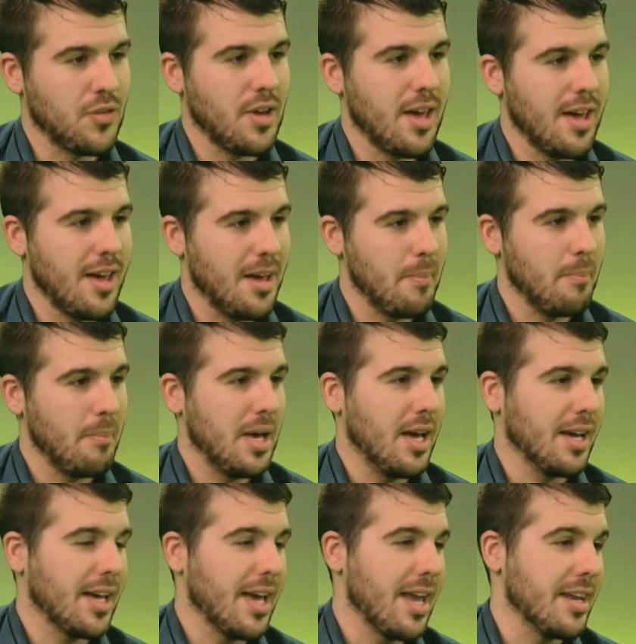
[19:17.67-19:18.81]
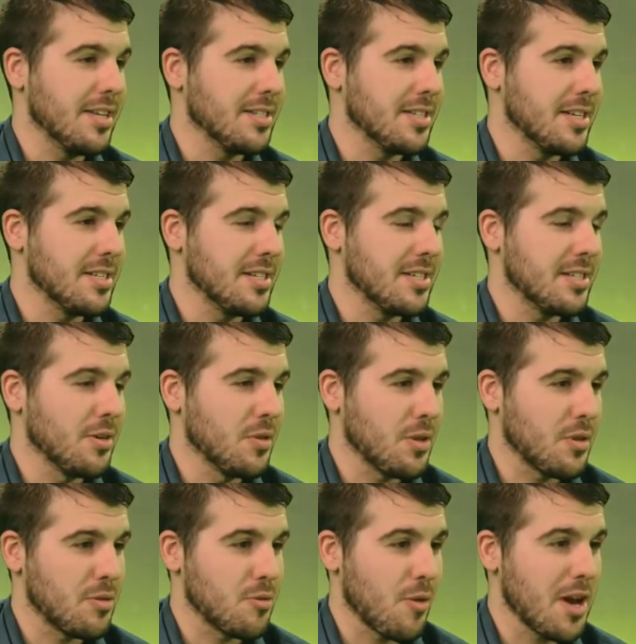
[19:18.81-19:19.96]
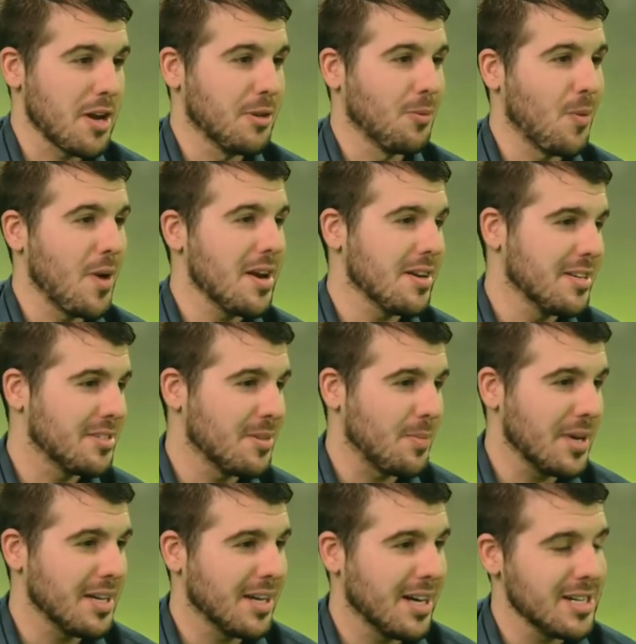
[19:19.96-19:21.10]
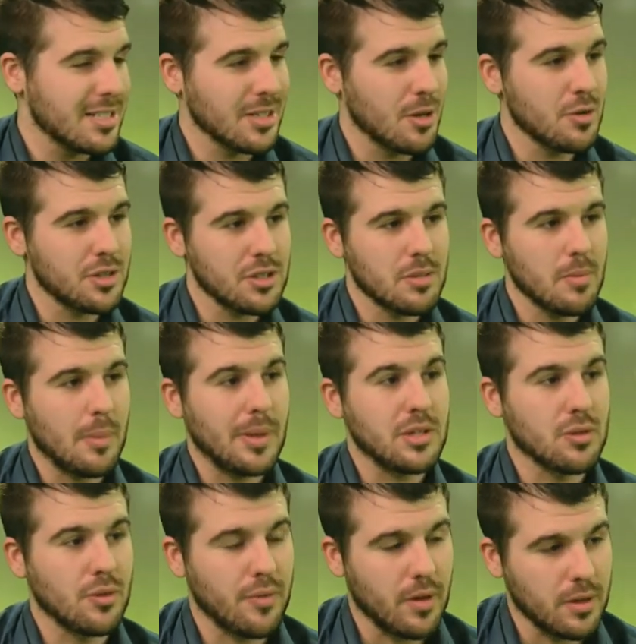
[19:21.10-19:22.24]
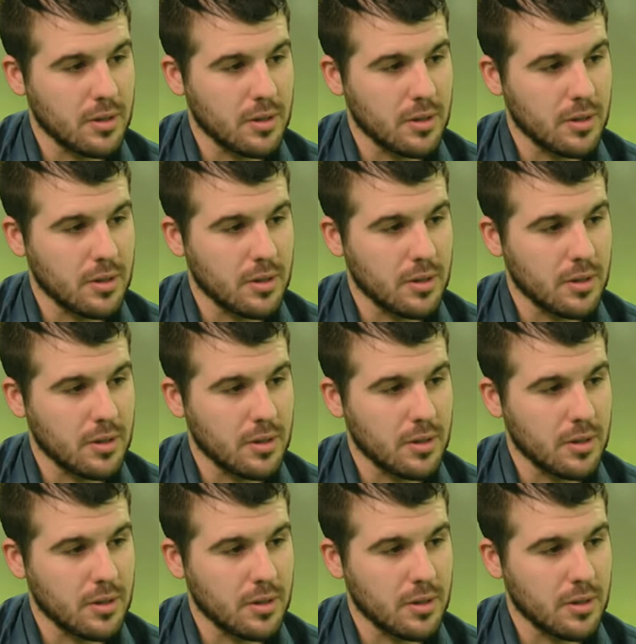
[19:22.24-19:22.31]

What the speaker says: Again, is this another 3-0 win as they beat Guiseley, or is this a bit tougher?